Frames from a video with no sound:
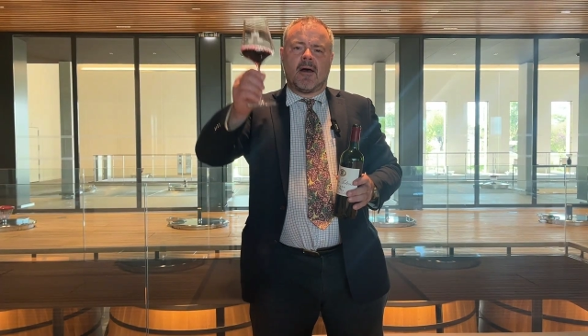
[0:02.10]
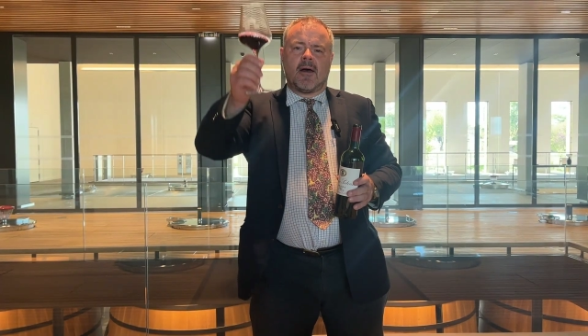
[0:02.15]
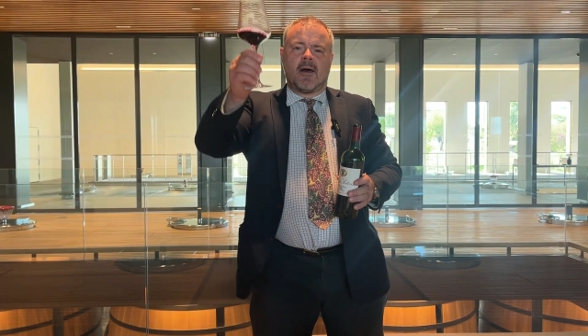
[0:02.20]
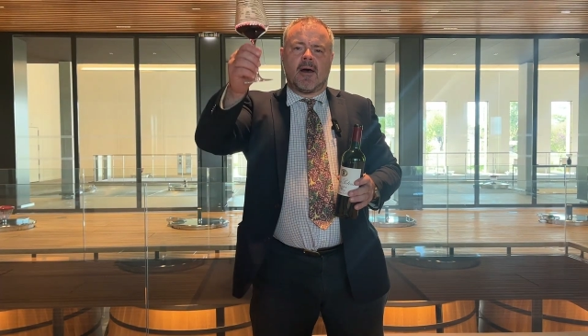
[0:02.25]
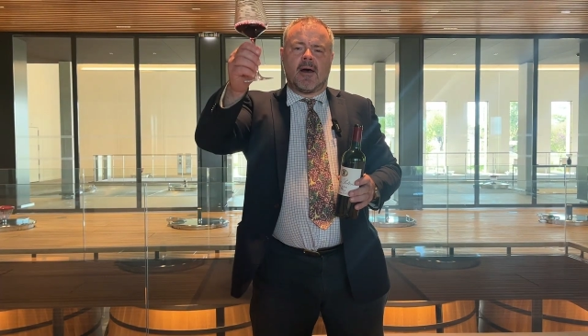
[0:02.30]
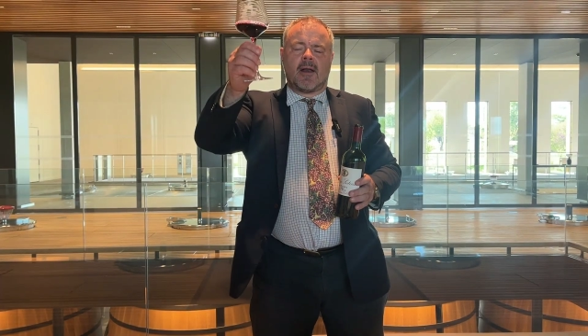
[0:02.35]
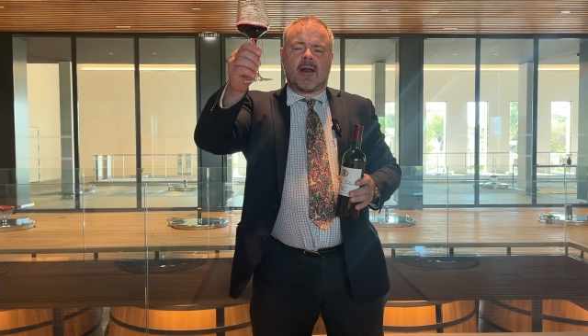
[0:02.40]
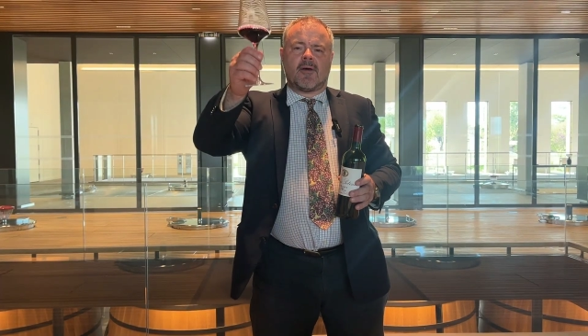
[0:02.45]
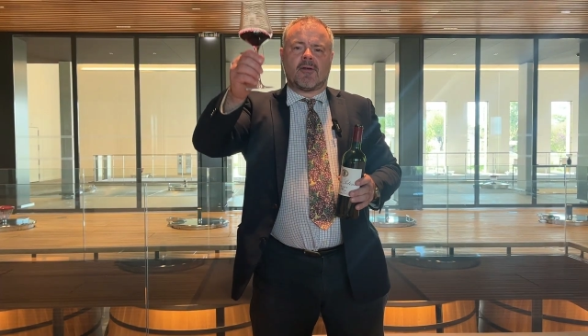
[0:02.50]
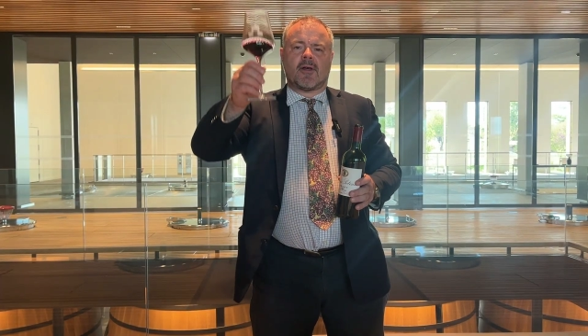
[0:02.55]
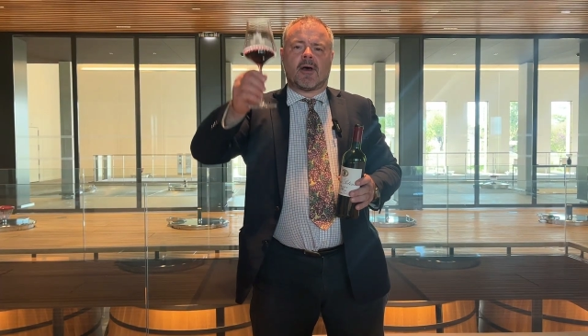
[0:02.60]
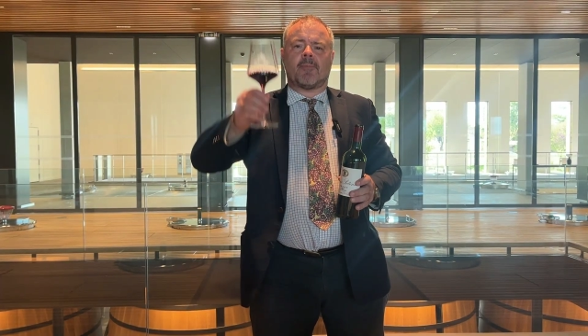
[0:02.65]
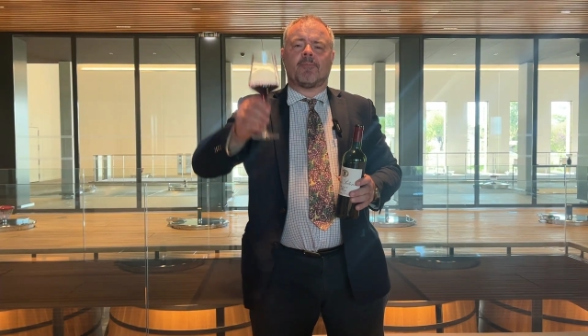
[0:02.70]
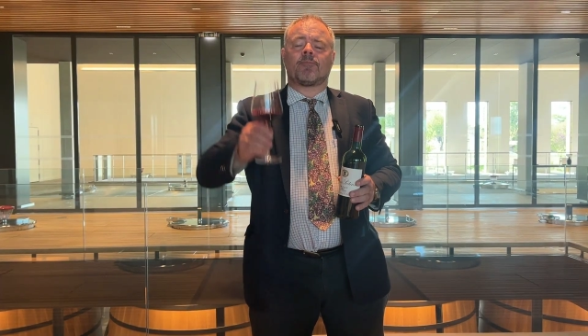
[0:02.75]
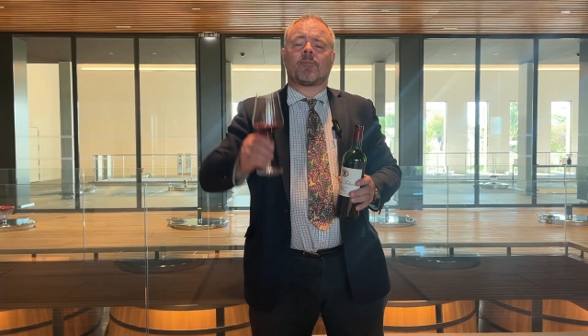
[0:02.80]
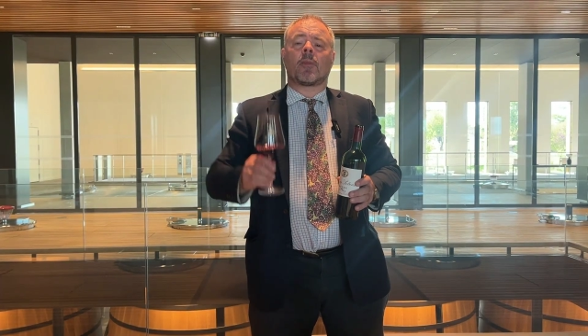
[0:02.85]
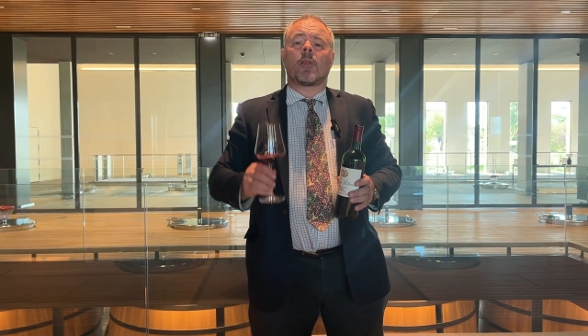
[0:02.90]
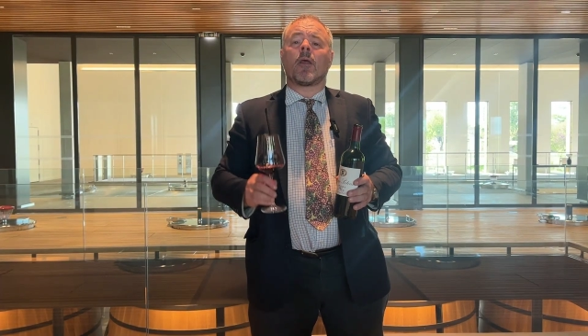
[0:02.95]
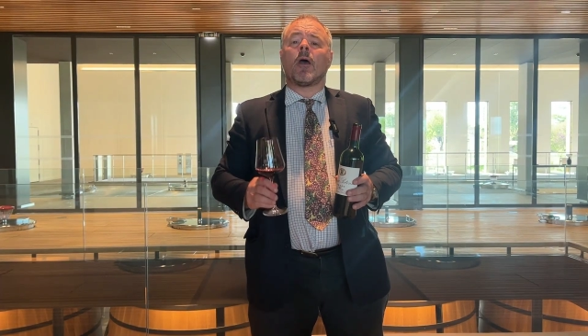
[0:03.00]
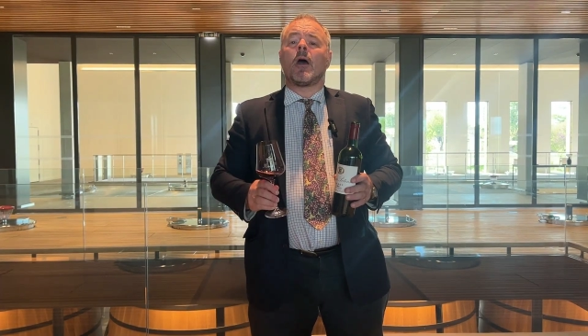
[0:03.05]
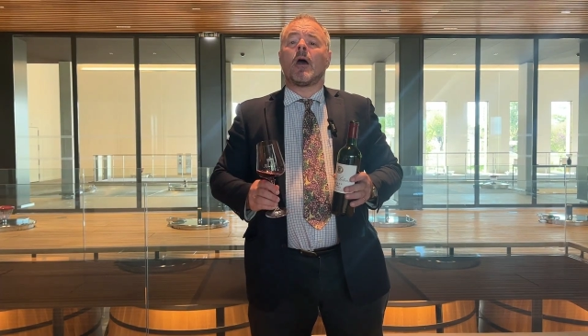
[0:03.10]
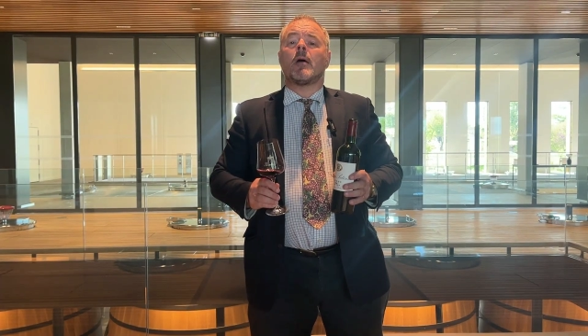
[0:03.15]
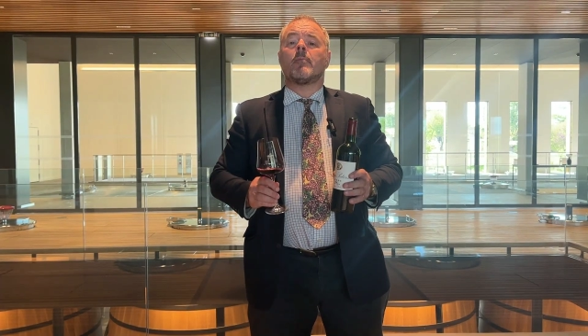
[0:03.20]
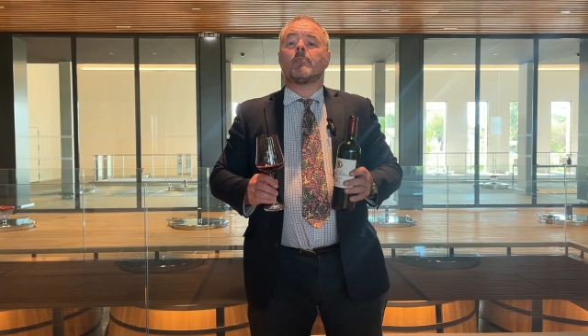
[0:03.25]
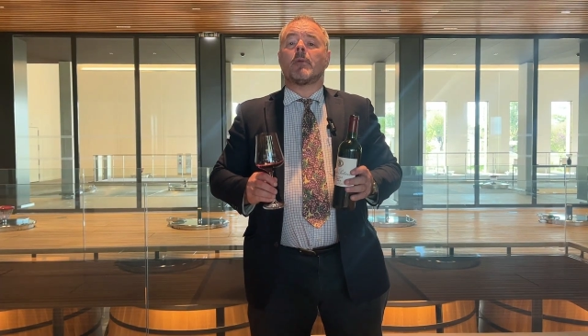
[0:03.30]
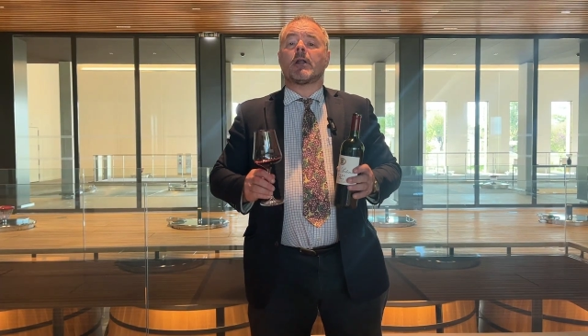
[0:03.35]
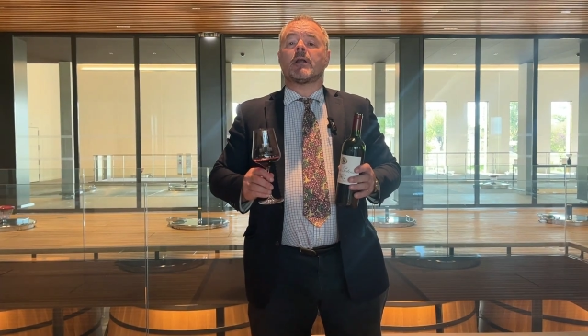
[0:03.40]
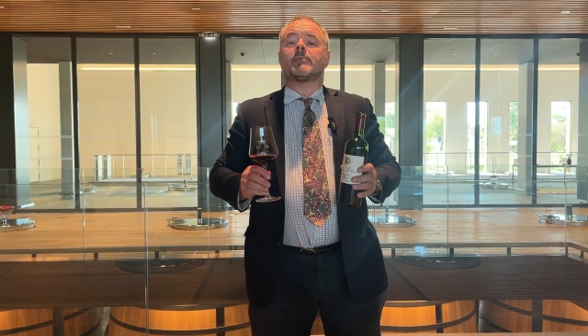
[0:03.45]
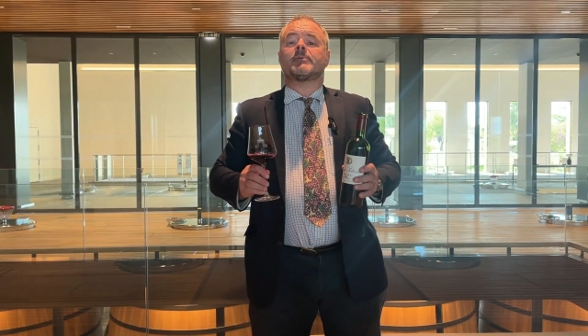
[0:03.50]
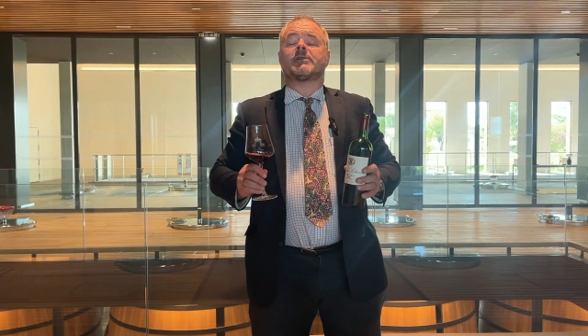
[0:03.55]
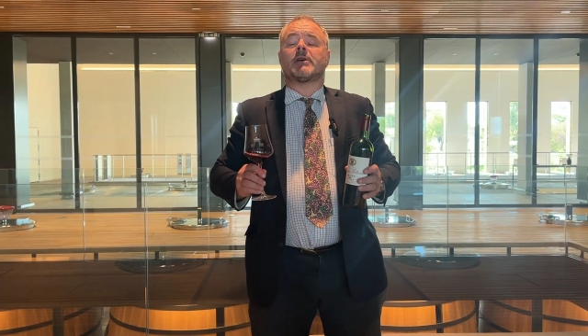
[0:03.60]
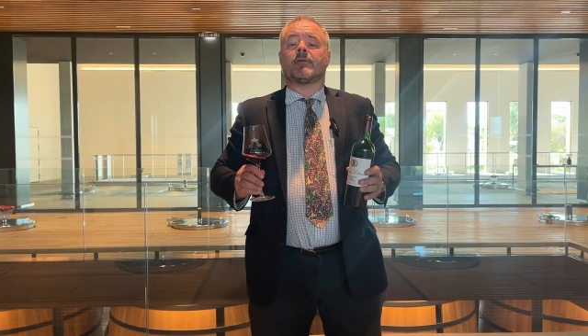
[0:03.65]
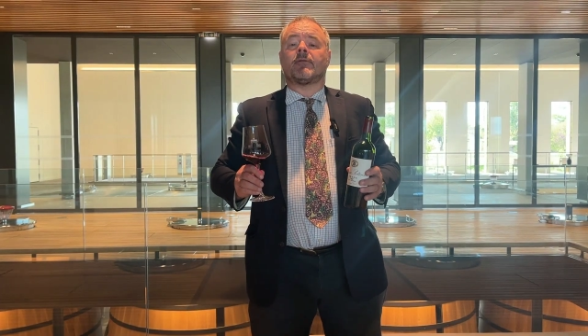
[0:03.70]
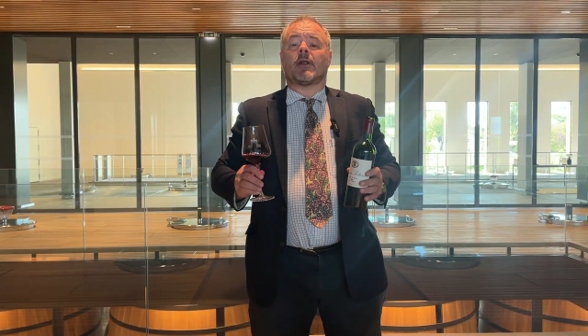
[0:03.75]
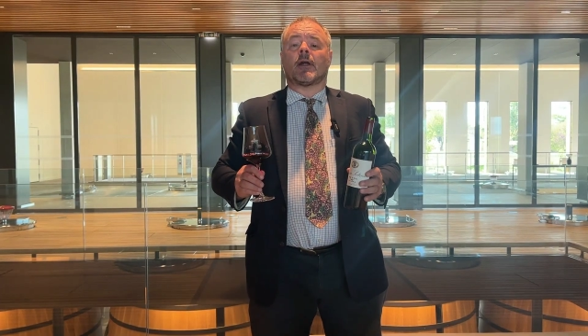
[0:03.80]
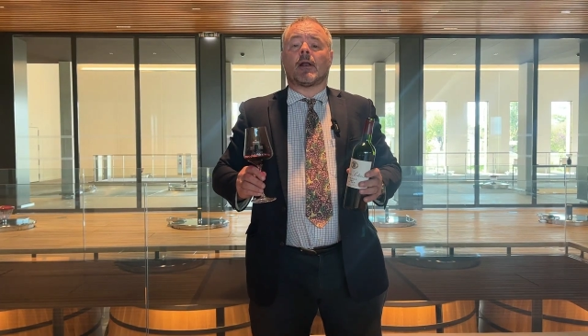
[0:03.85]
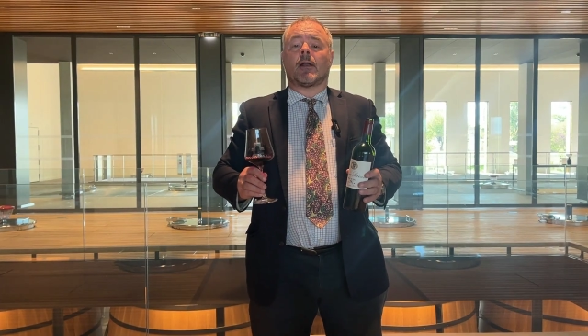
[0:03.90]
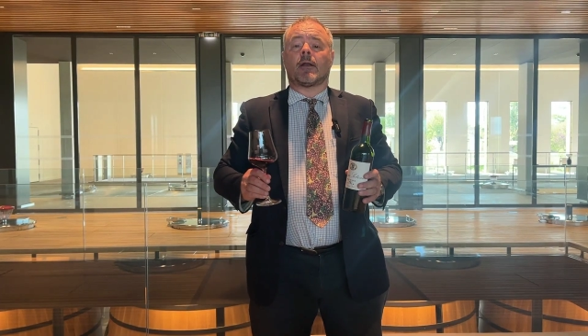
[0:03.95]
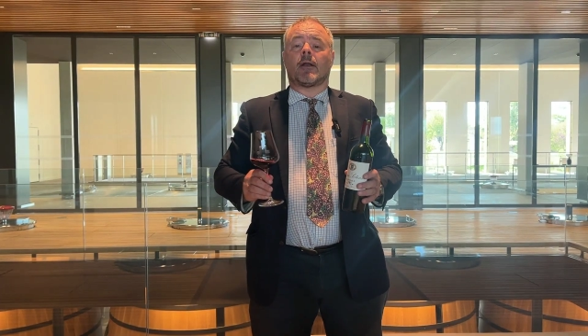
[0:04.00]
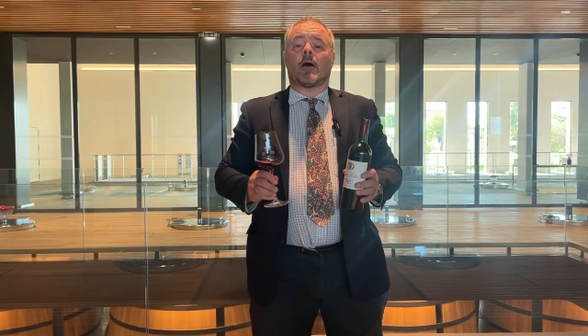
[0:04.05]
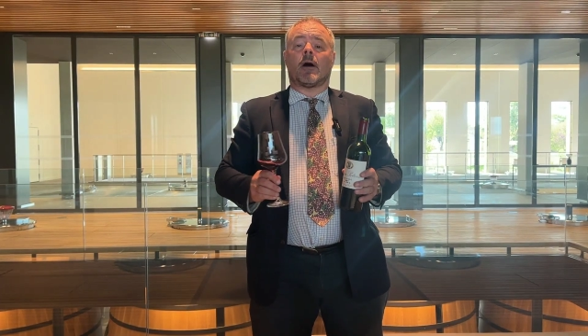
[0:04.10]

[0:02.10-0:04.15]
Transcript: Hello there. My name's David Allen.